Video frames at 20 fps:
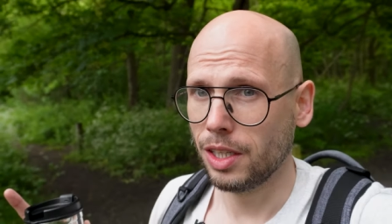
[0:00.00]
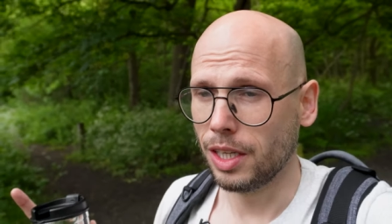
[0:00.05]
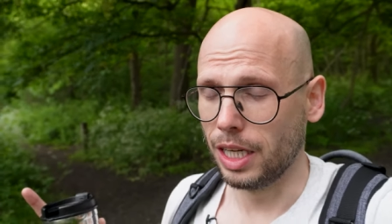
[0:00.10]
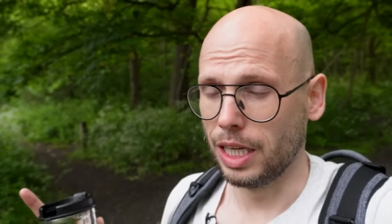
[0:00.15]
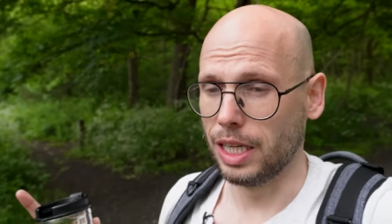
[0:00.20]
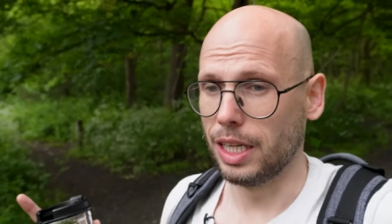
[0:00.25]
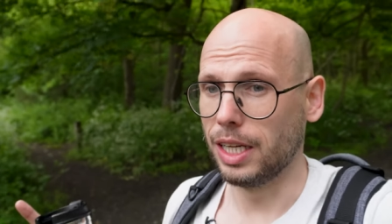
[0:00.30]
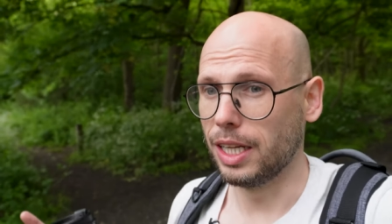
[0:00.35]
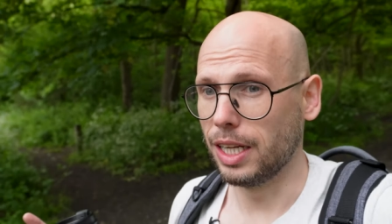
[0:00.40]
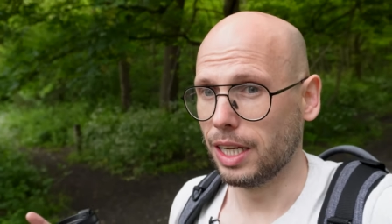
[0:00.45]

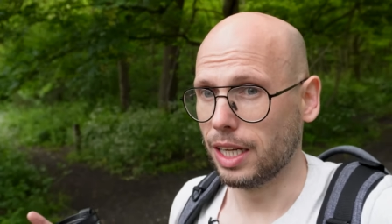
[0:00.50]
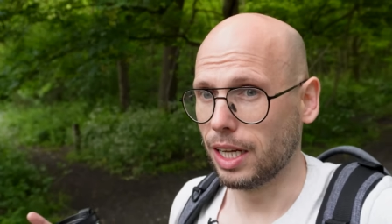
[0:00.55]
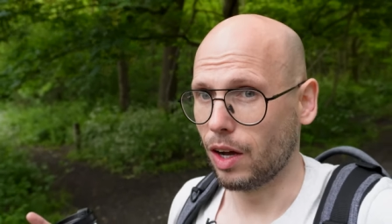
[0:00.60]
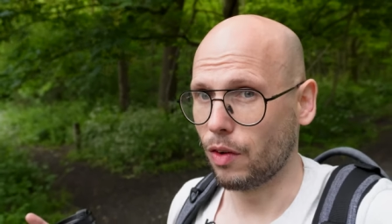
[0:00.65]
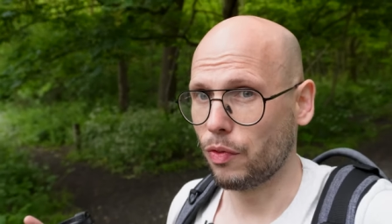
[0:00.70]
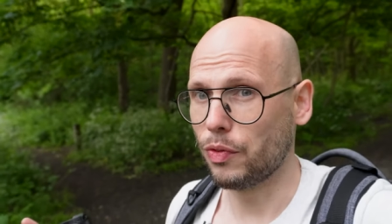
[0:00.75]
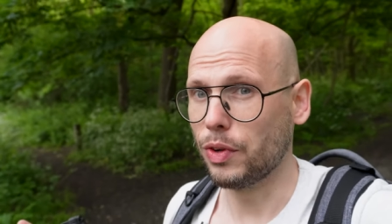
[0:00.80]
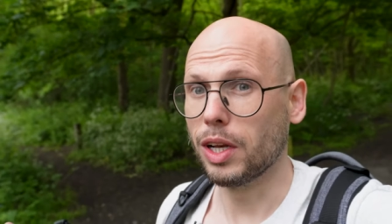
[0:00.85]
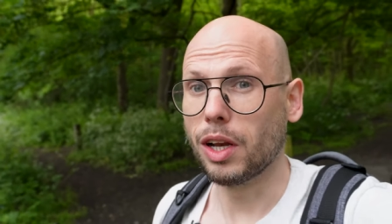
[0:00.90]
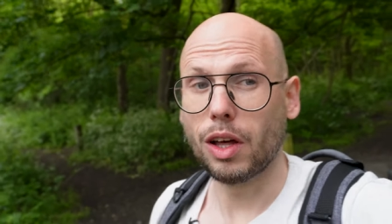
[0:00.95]
It,
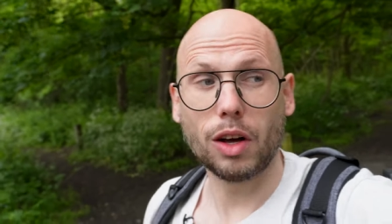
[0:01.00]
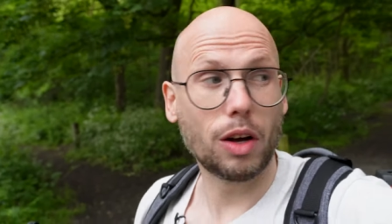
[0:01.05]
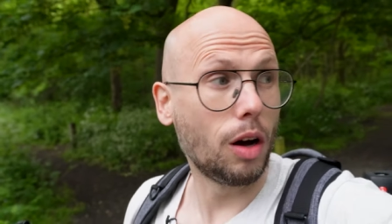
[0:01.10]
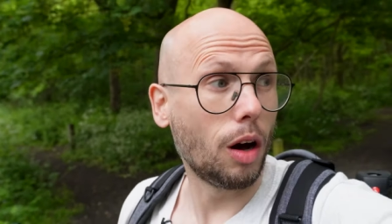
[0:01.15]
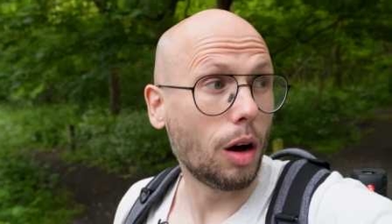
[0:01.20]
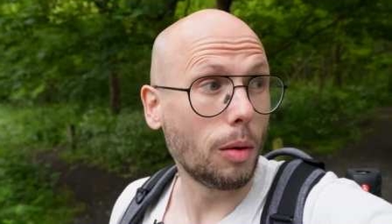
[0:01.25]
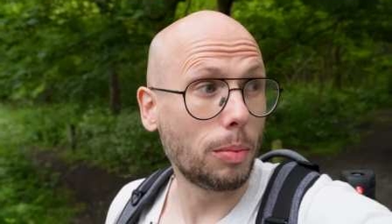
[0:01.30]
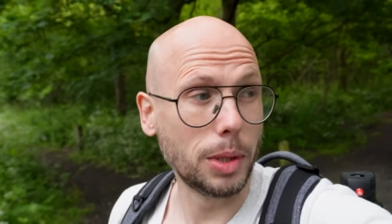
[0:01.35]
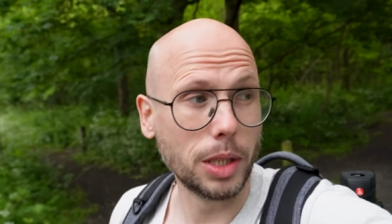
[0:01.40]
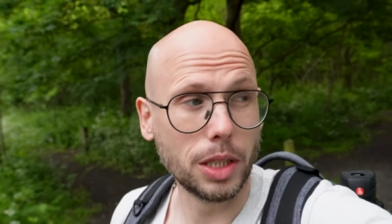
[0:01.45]
I feel like a
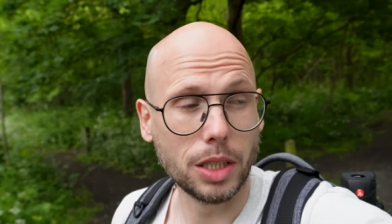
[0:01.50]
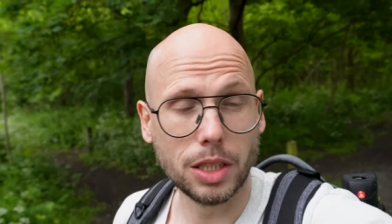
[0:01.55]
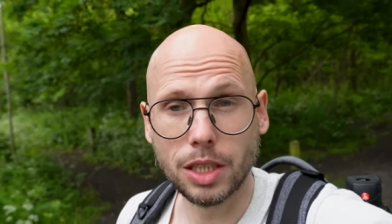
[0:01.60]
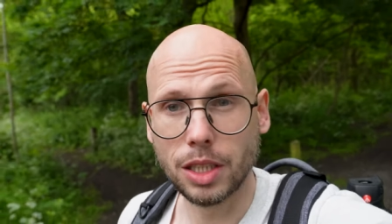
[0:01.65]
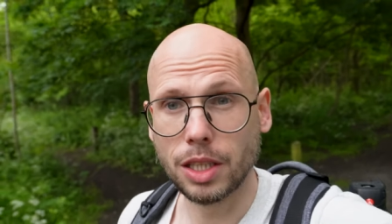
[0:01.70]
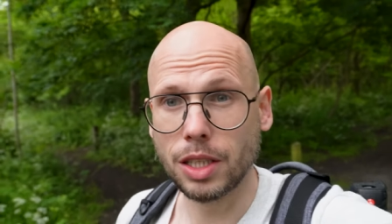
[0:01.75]
hobbit.